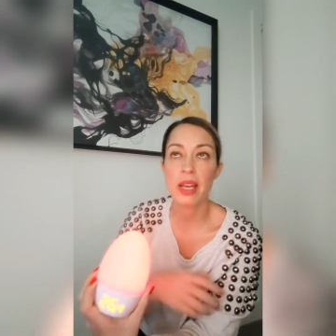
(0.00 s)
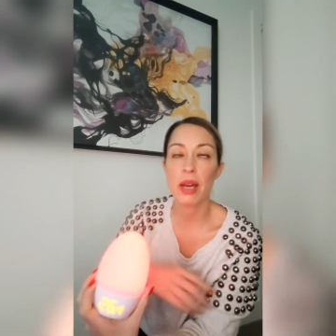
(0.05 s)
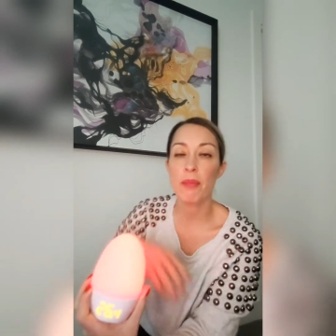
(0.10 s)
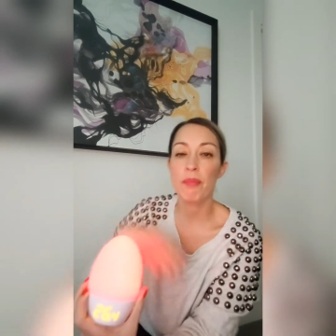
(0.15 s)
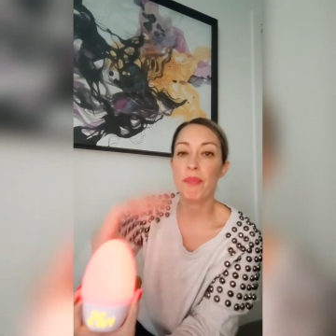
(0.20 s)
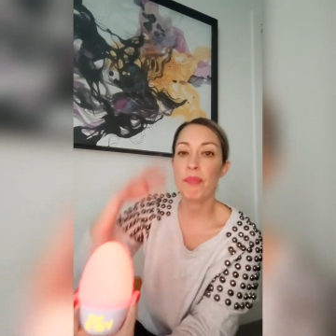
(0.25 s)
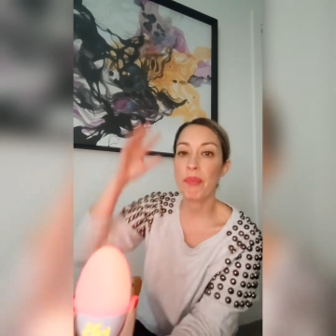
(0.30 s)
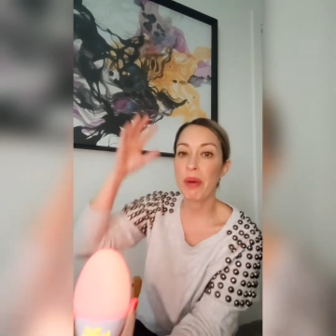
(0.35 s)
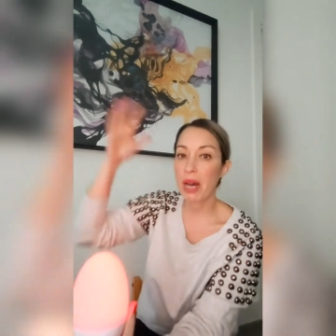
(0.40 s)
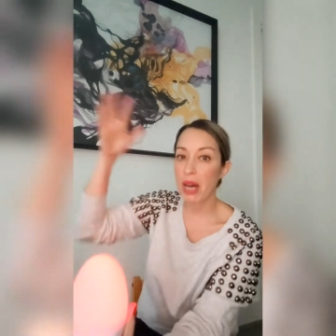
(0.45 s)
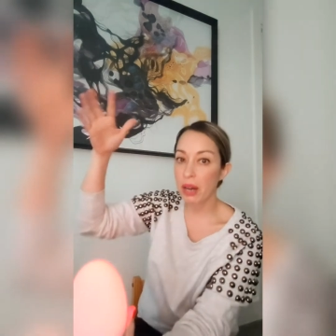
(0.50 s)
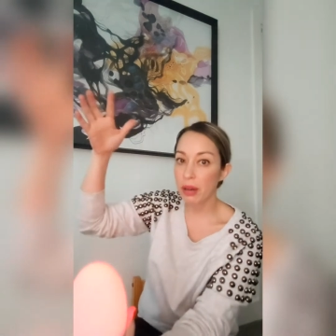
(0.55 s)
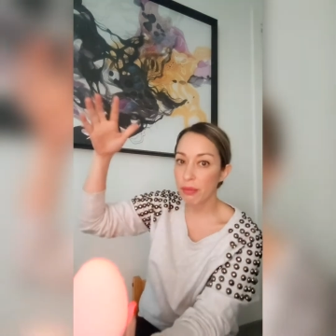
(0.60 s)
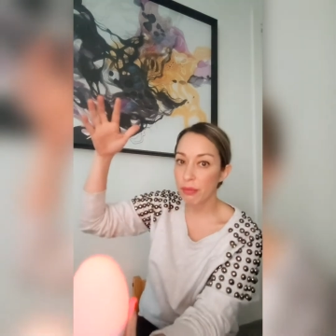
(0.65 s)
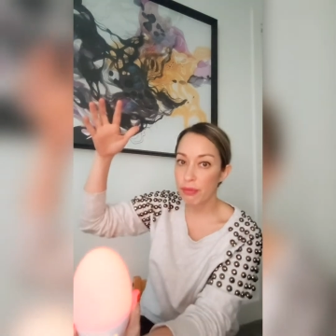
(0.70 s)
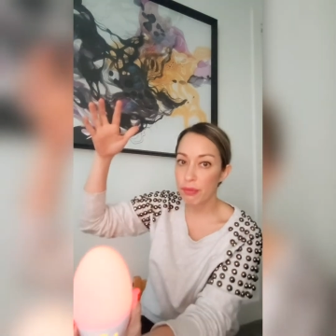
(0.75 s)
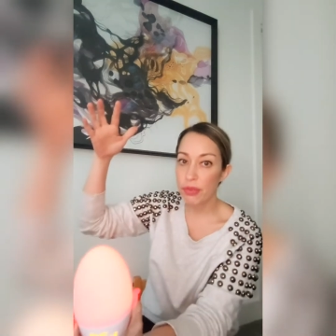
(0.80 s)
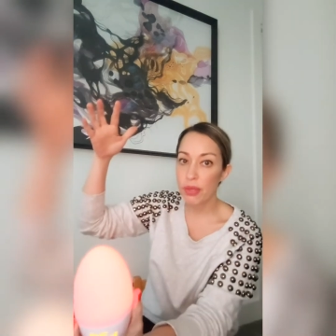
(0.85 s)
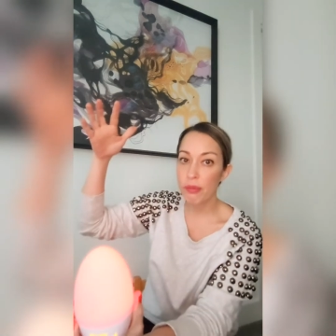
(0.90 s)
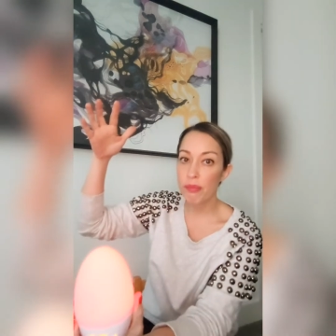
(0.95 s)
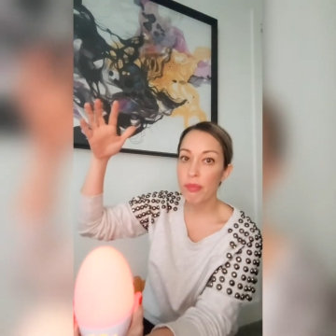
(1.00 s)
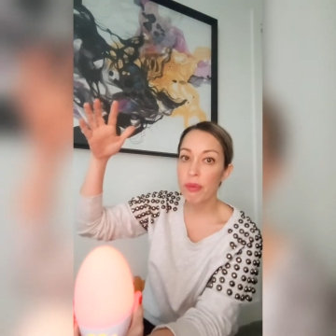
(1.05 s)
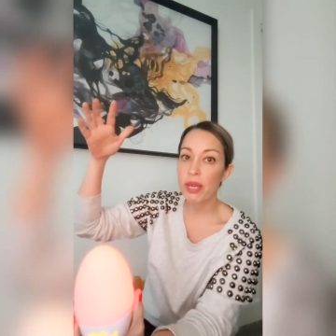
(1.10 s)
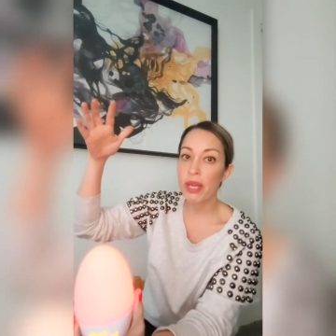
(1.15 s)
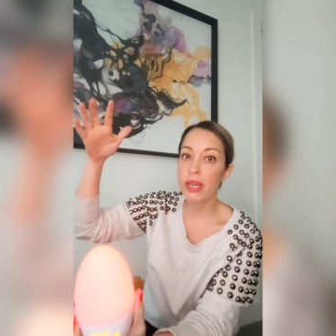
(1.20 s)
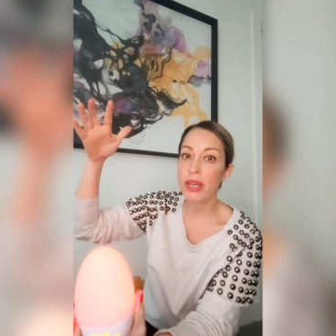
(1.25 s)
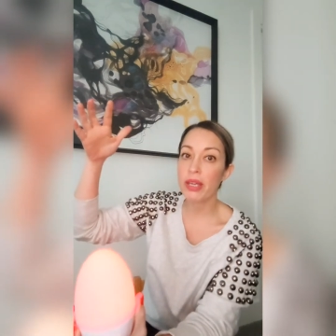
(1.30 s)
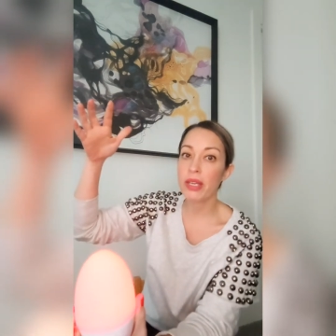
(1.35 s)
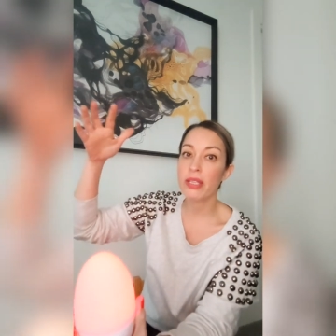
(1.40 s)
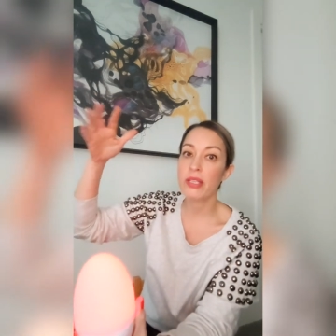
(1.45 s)
above the
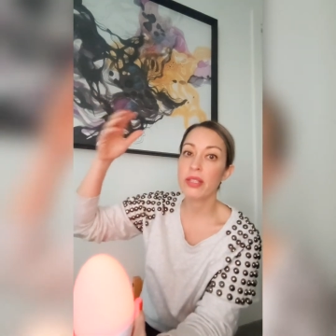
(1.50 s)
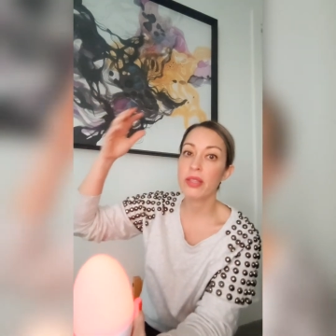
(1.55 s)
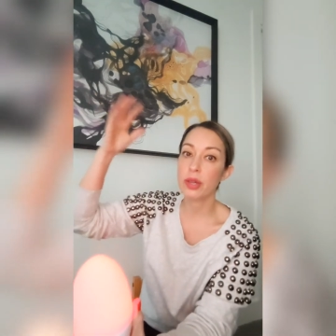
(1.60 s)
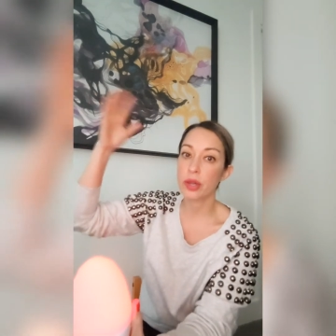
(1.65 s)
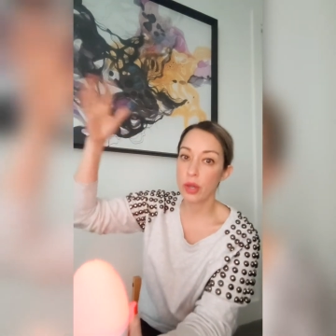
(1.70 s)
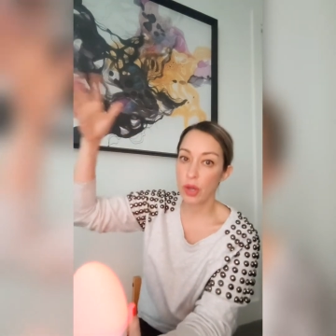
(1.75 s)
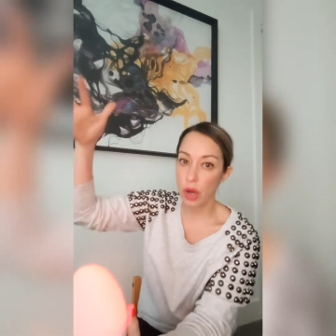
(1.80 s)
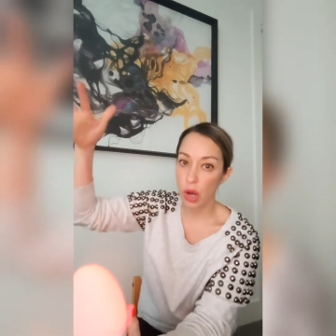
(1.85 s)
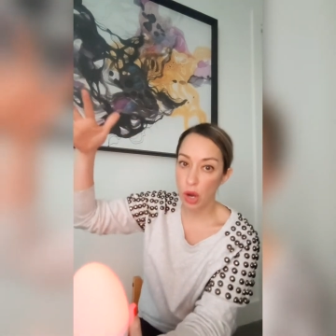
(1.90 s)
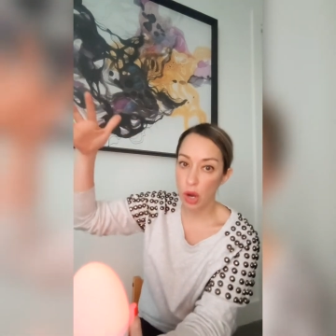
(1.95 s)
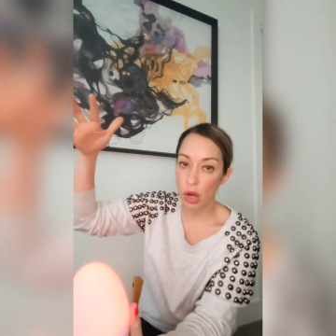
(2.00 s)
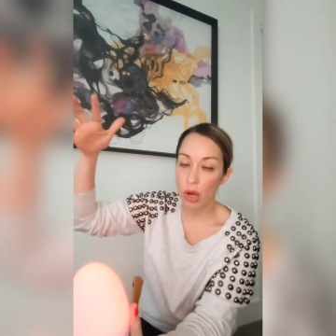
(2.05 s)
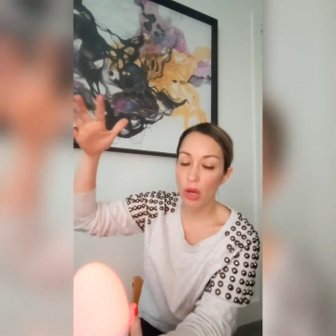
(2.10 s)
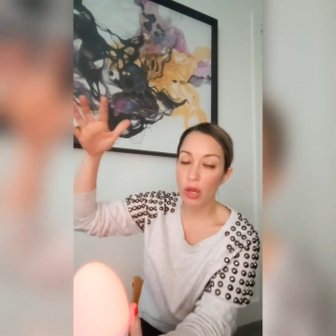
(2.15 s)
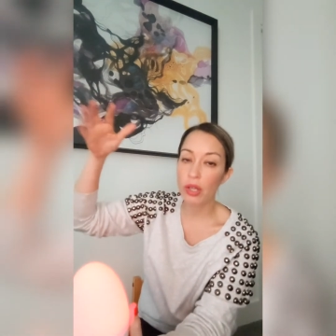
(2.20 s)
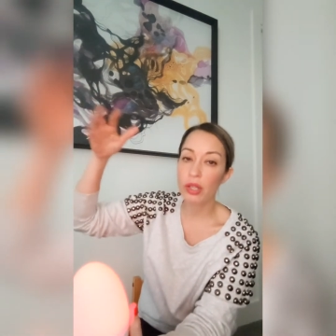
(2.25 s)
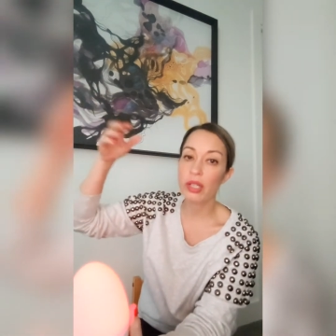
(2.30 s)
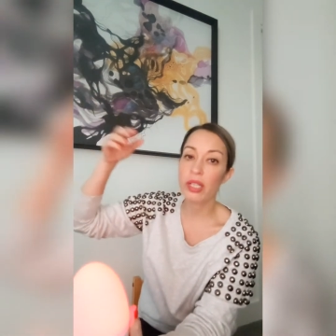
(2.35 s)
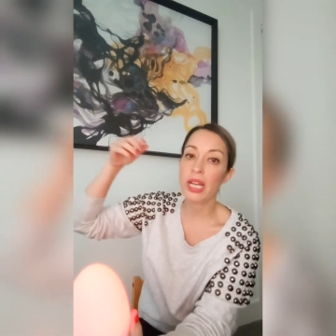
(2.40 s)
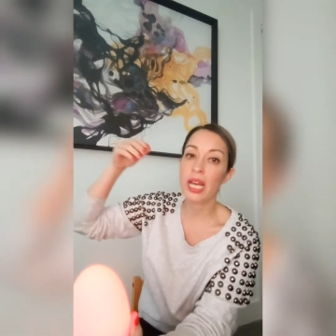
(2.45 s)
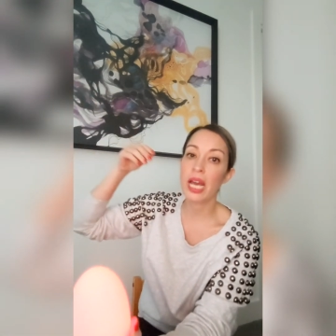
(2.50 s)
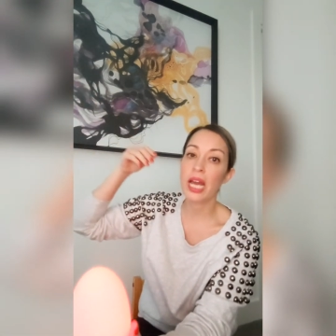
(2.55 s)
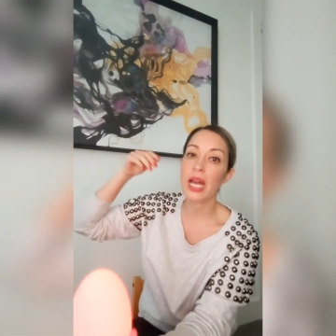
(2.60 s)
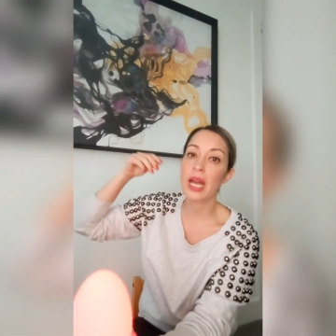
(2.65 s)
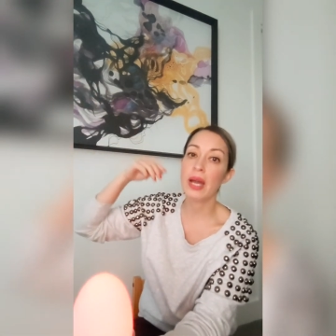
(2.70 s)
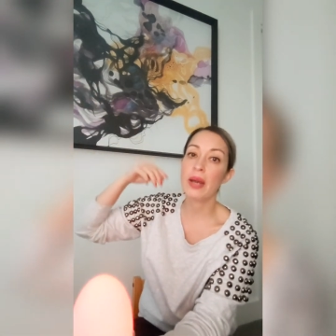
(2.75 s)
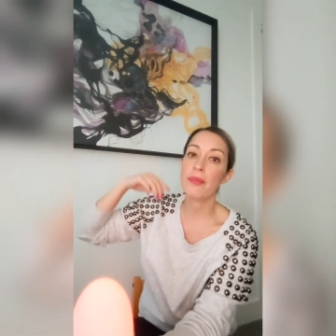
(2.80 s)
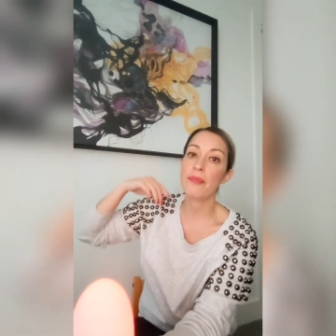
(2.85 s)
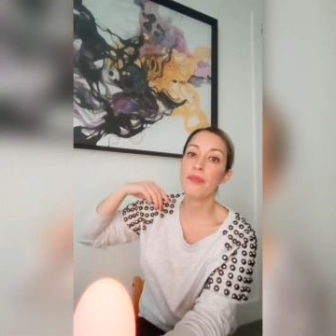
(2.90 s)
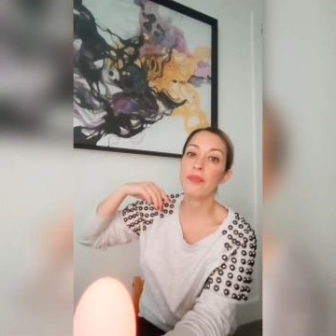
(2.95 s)
bed, the cot,
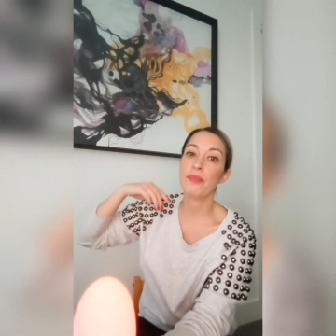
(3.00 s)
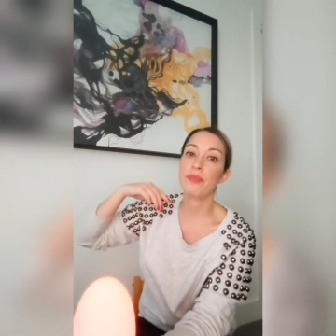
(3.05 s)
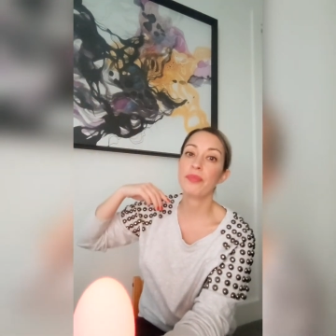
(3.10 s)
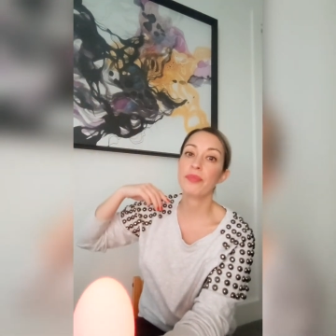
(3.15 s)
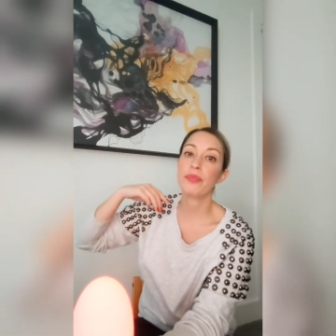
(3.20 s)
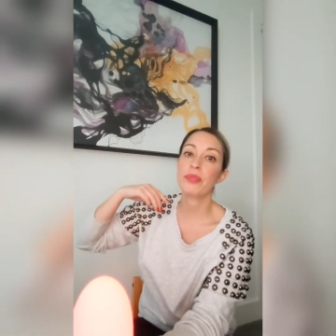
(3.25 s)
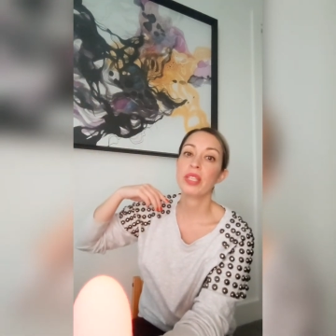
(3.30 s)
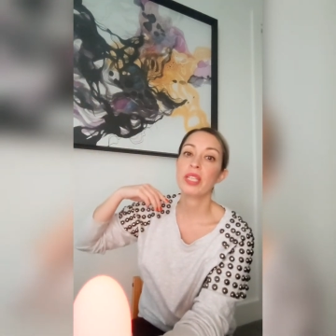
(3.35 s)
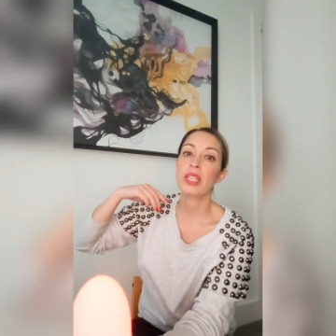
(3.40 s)
um,